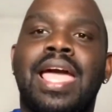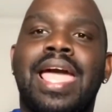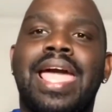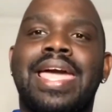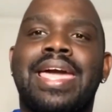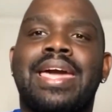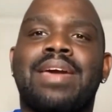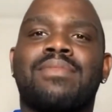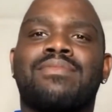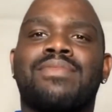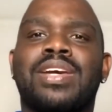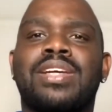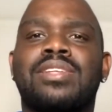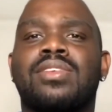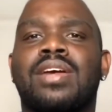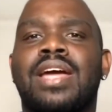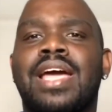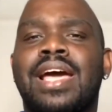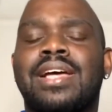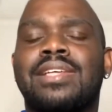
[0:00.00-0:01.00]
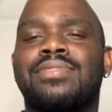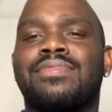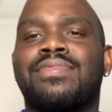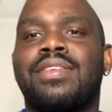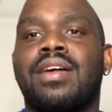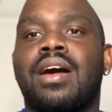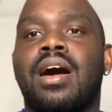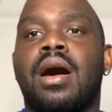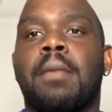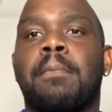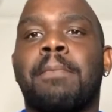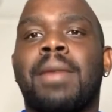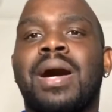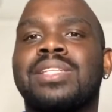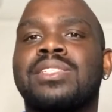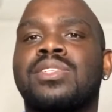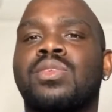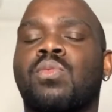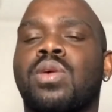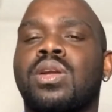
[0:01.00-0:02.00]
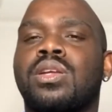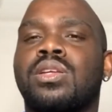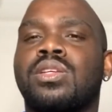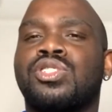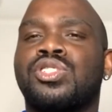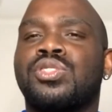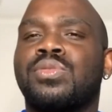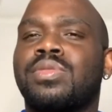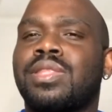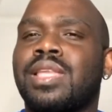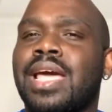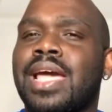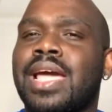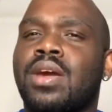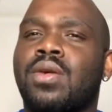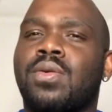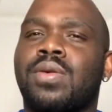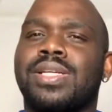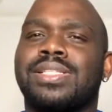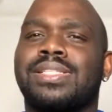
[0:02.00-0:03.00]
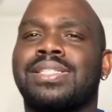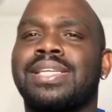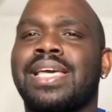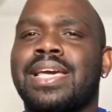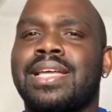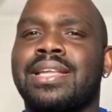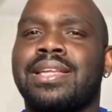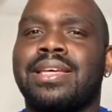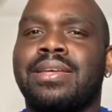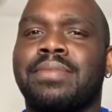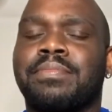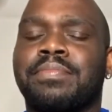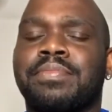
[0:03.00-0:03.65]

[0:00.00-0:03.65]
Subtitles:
and Victor has Monty wanting to shoot the arrow at Sandy,